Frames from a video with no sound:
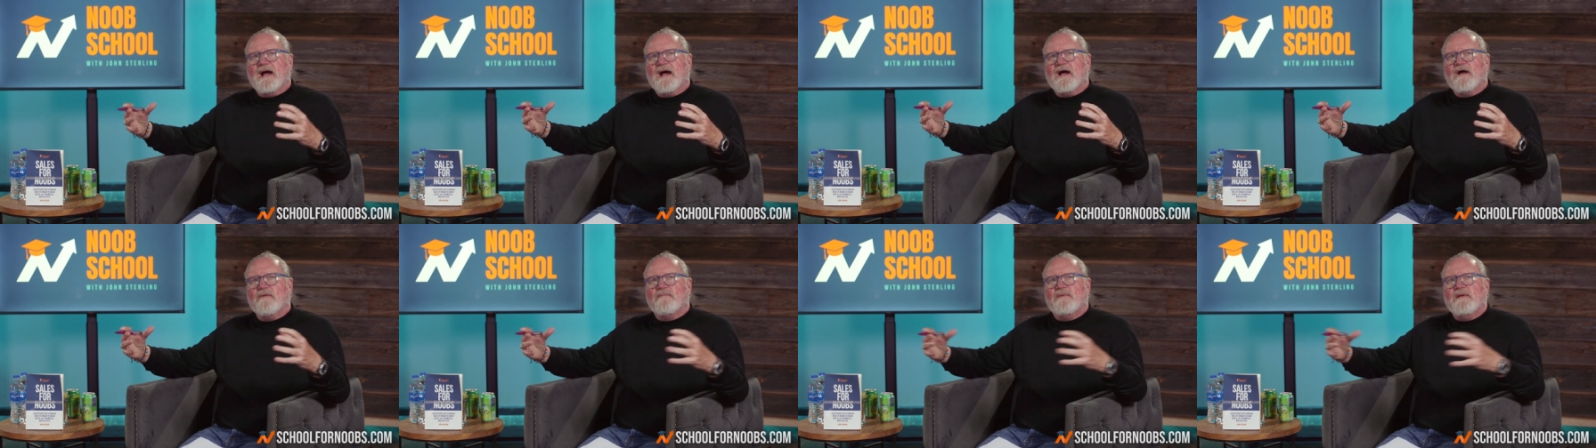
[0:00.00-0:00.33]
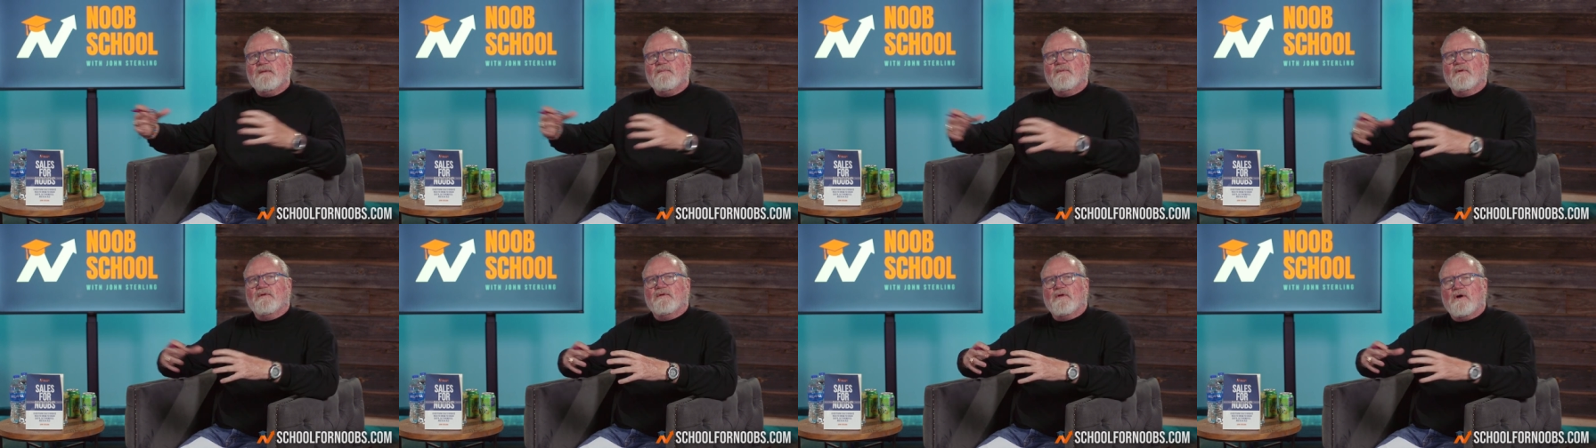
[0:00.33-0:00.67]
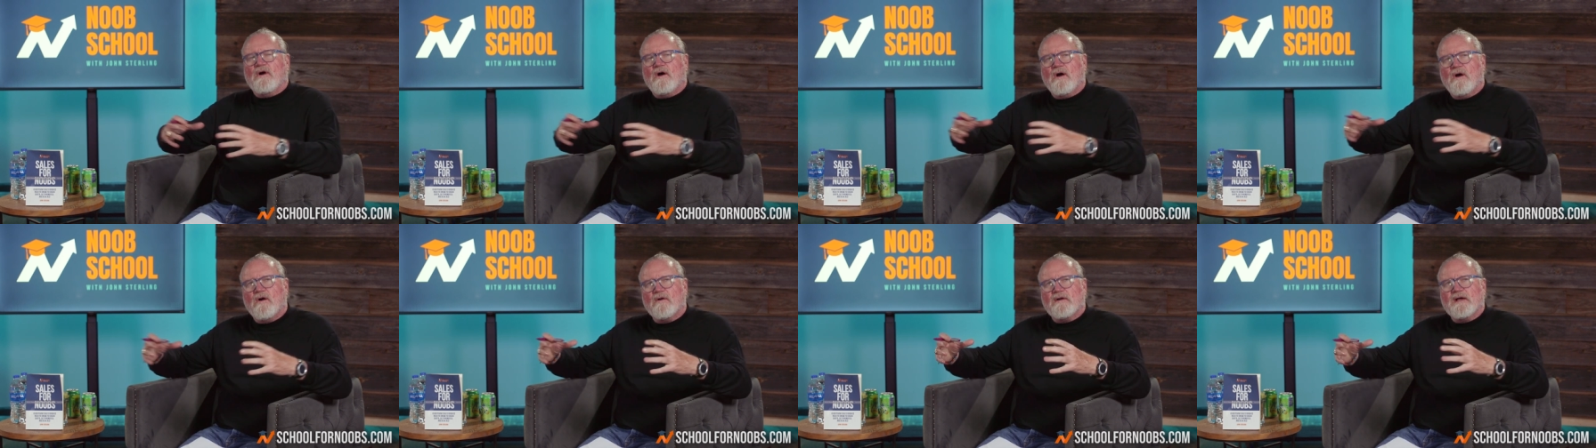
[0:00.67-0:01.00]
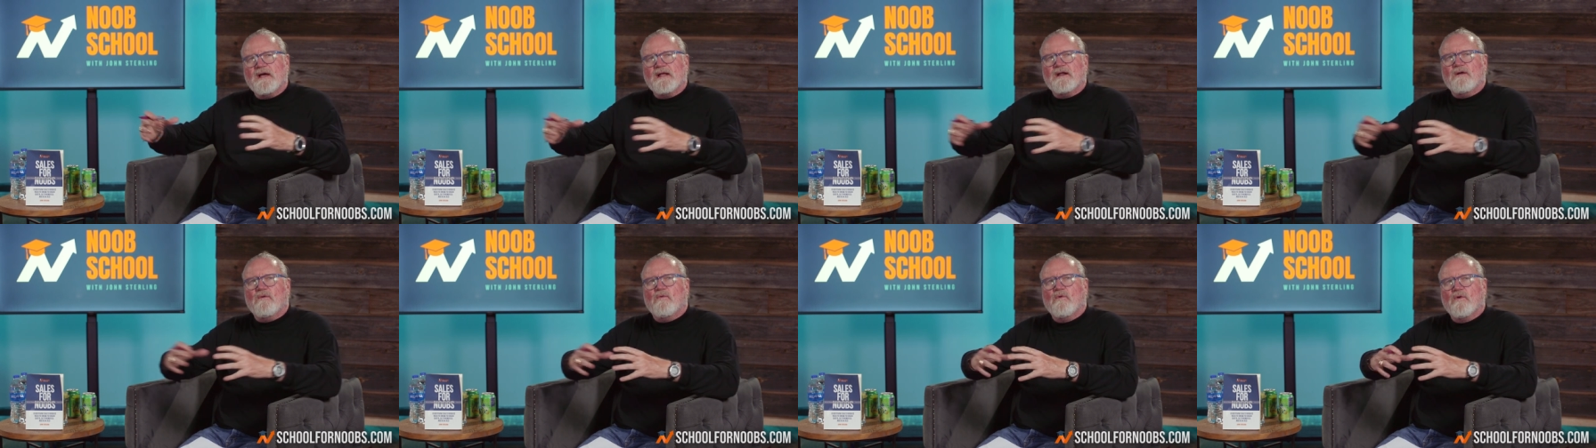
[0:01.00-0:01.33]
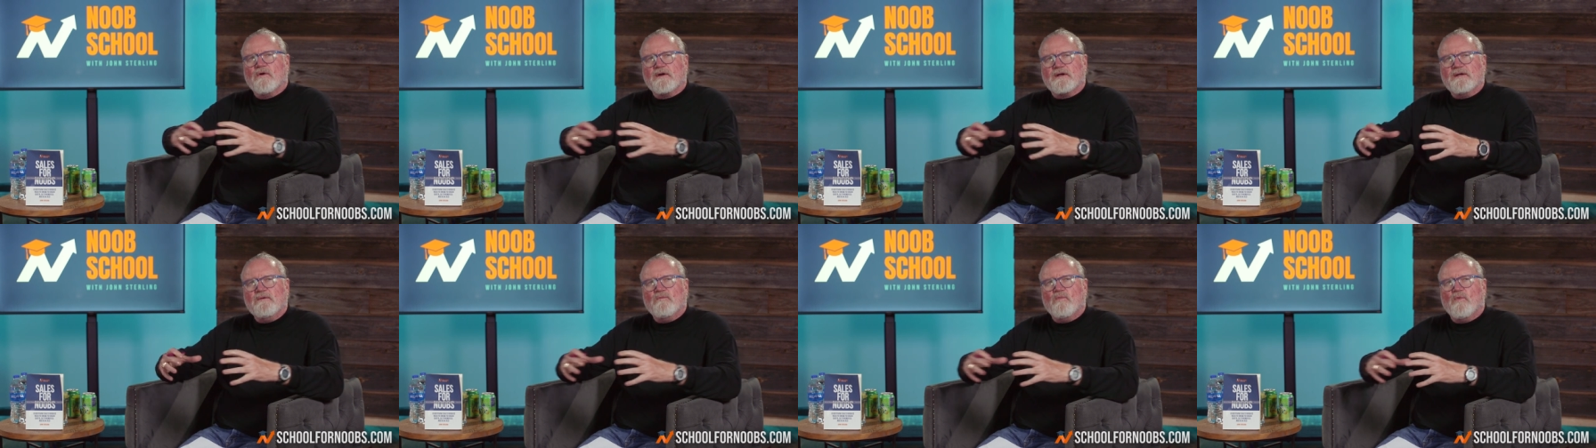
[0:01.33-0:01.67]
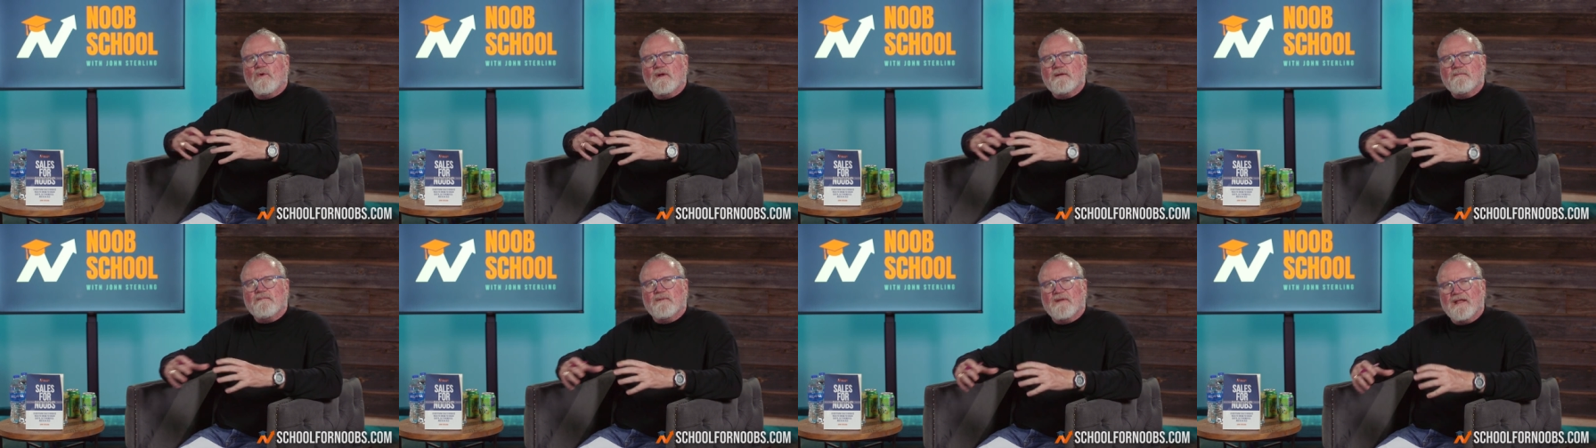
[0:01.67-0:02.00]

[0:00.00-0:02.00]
hire people to all kind of work in one